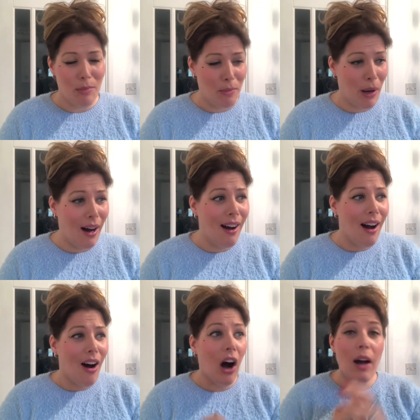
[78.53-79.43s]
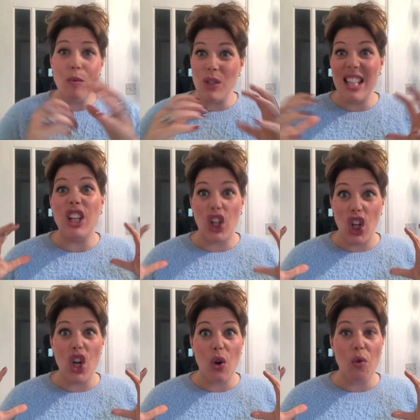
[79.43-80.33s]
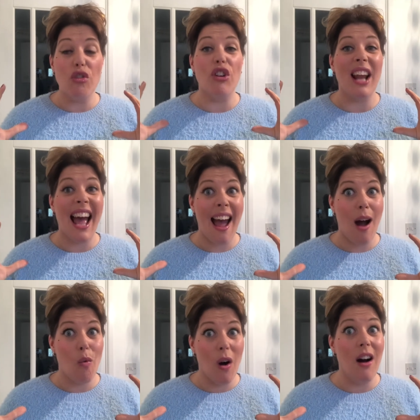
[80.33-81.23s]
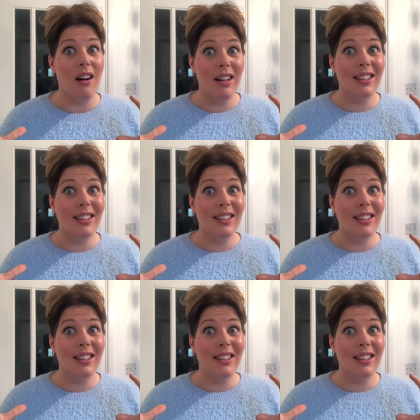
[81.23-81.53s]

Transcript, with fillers: but I was in a queue for an hour